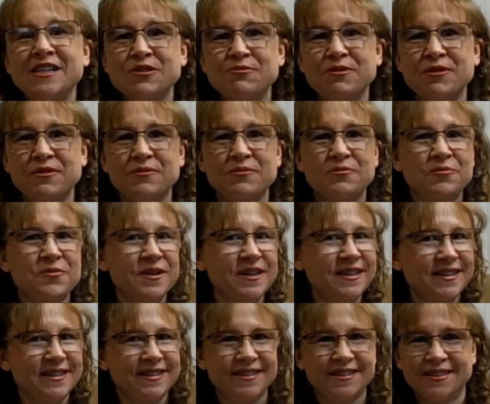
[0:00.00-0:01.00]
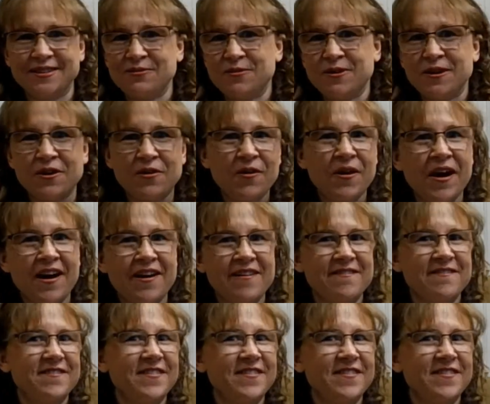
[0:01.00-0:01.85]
but we don't have